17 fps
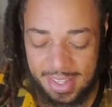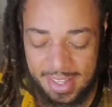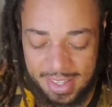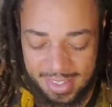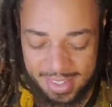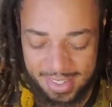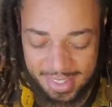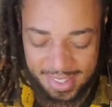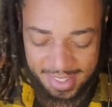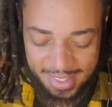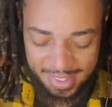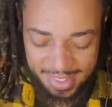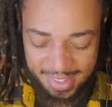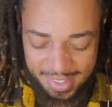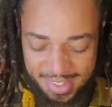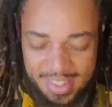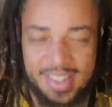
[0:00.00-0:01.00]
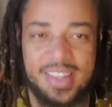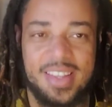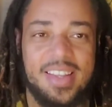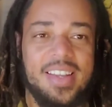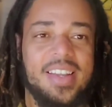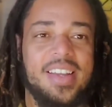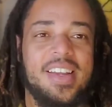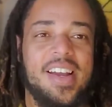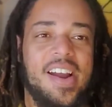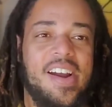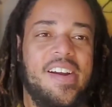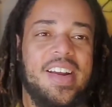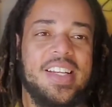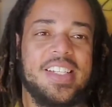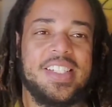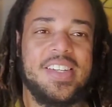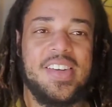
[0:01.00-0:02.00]
All
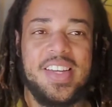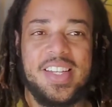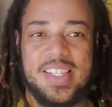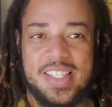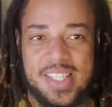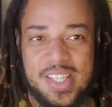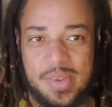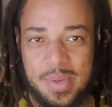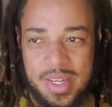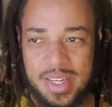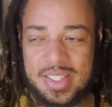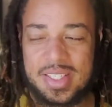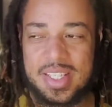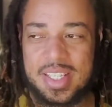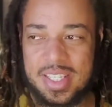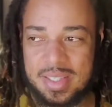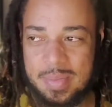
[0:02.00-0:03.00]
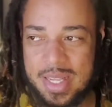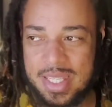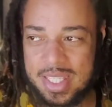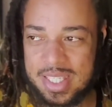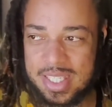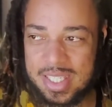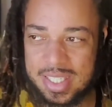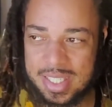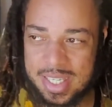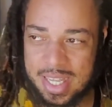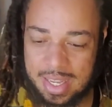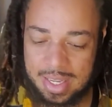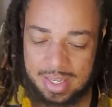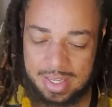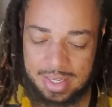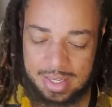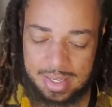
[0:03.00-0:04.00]
right, let's go ahead and see what else these messages
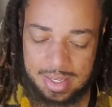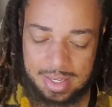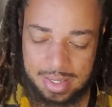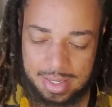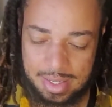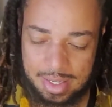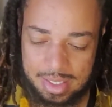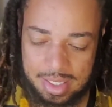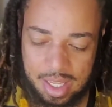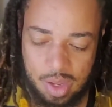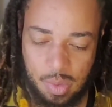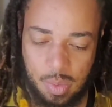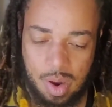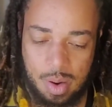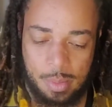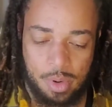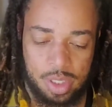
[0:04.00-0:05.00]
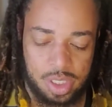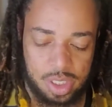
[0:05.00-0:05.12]
say. Let's get one more